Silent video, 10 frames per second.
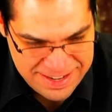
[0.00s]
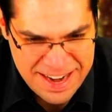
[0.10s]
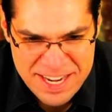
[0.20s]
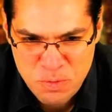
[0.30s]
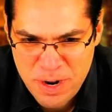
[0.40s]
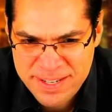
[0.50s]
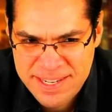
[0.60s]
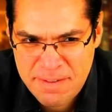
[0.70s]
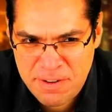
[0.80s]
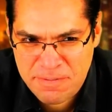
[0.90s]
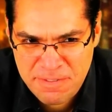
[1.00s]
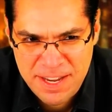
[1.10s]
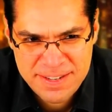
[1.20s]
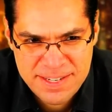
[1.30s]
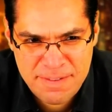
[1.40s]
Yeah, he's what, 7
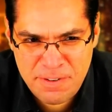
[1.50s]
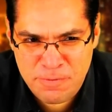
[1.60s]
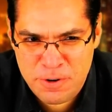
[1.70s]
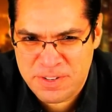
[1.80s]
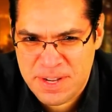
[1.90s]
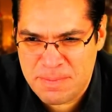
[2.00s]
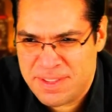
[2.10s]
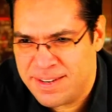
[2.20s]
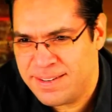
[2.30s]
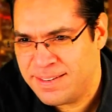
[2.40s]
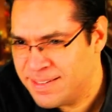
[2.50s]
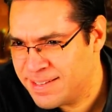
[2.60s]
feet, 7 foot something?